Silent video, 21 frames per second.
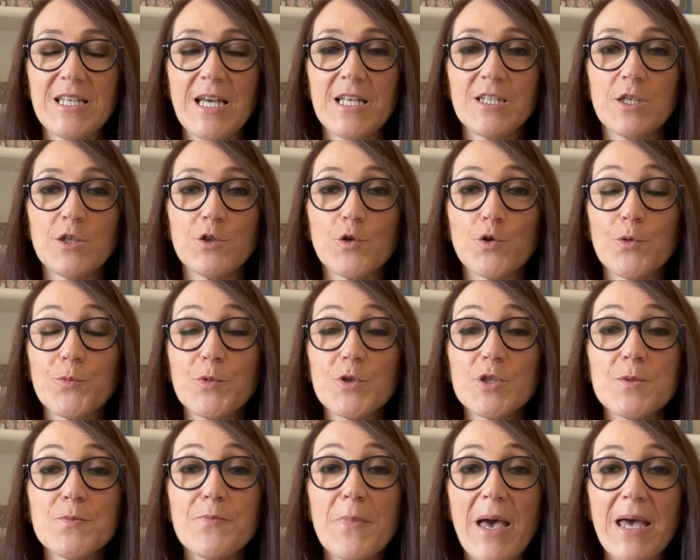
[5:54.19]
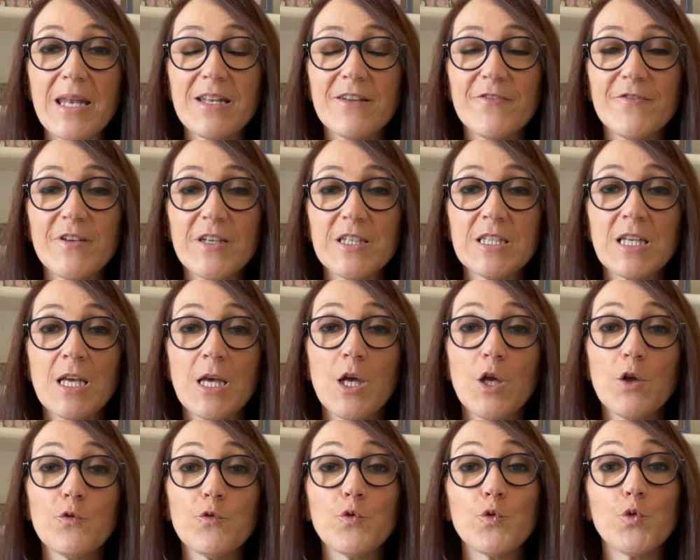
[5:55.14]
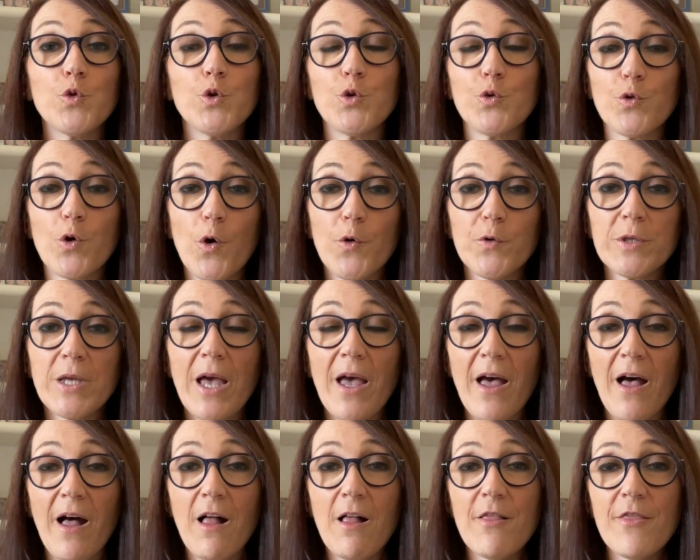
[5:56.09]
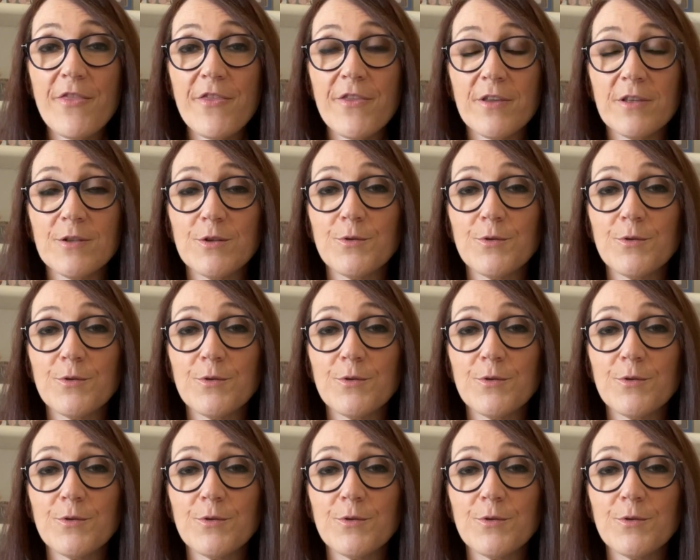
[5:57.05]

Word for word: an enormous benefit to your own health,